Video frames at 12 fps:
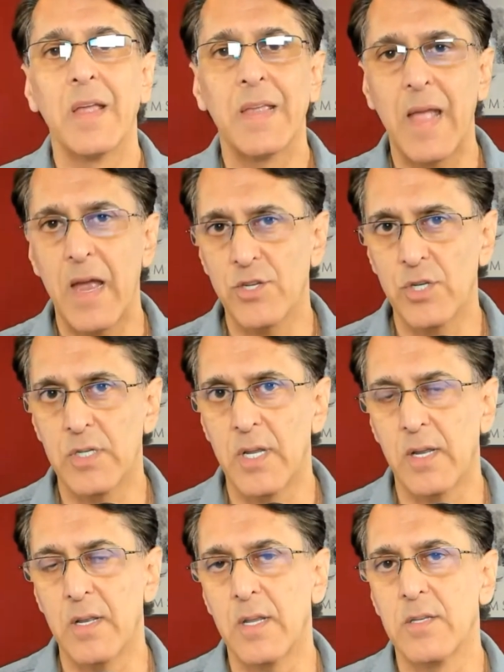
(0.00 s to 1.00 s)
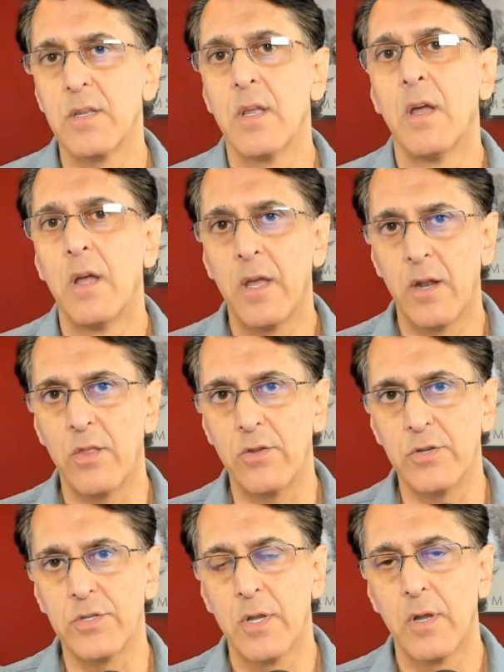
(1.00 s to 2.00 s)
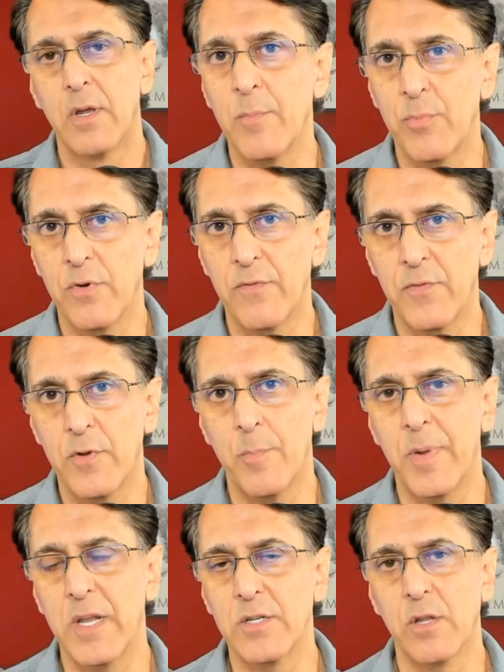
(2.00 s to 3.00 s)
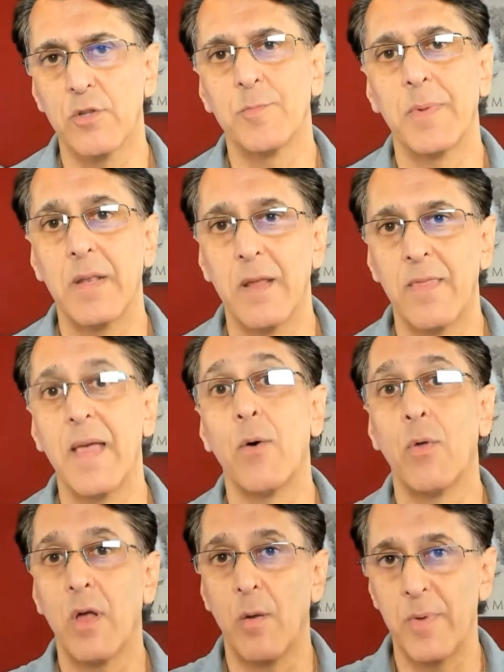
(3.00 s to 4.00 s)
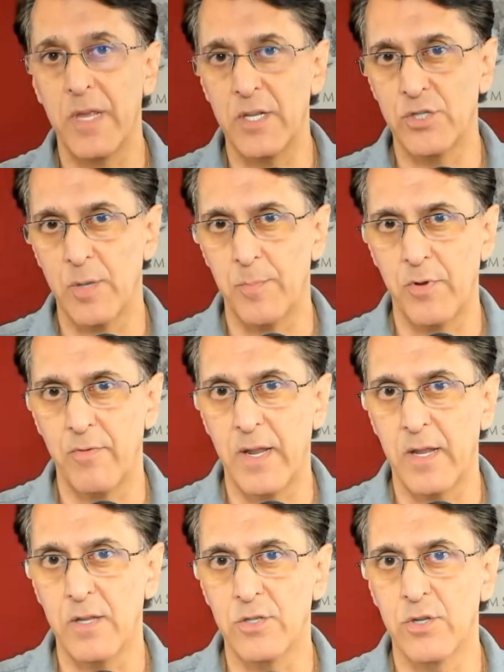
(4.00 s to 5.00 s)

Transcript: Caching techniques and others improve your page load speed, and that will help inch up your rankings